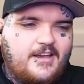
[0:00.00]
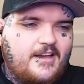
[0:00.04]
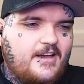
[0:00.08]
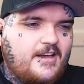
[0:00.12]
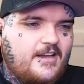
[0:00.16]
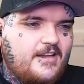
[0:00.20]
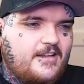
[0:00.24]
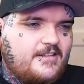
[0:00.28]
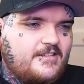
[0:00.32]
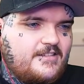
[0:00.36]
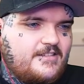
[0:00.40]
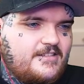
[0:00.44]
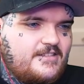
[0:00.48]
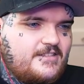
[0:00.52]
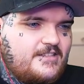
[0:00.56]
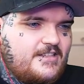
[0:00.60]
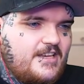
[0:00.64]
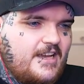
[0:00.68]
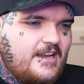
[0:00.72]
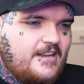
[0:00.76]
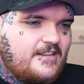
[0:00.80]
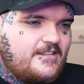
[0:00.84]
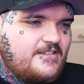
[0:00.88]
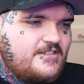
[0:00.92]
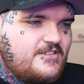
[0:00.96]
just
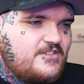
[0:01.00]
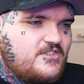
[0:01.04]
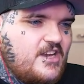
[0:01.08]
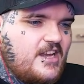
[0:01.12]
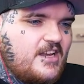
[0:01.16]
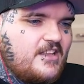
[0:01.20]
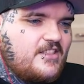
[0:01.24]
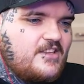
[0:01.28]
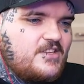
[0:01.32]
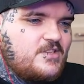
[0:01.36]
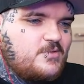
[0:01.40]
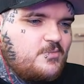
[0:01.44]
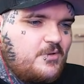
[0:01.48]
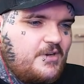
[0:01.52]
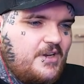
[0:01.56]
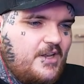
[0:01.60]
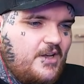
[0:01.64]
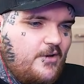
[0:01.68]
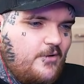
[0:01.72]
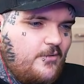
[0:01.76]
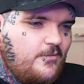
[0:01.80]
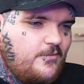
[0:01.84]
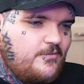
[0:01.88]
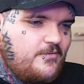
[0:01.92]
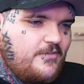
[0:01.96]
check this one
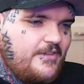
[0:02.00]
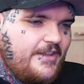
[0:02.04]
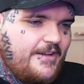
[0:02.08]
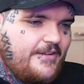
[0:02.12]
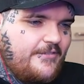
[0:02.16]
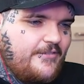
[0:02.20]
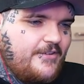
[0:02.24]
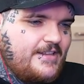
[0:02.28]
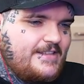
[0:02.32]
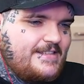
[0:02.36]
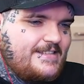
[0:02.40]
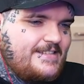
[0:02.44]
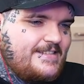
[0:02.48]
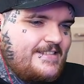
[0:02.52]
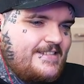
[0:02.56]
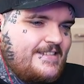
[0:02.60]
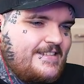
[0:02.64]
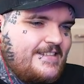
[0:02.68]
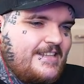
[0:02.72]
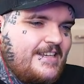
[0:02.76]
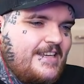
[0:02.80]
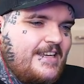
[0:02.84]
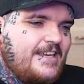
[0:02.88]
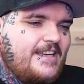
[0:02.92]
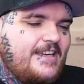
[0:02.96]
out. Like,
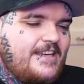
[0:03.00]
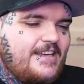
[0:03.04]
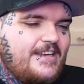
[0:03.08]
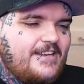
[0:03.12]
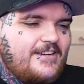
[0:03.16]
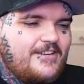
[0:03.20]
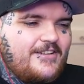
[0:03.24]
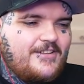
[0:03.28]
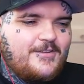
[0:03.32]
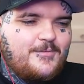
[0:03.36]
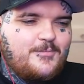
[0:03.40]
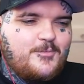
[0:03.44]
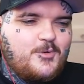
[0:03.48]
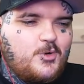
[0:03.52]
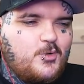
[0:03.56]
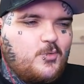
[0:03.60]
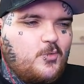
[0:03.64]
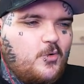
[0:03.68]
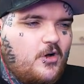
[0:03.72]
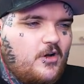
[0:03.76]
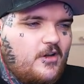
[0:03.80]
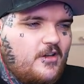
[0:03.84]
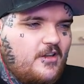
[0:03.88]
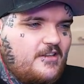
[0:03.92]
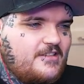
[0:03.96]
what's, you know, the
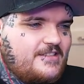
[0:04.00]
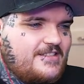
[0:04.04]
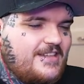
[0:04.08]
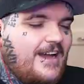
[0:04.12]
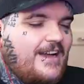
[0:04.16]
moonwalking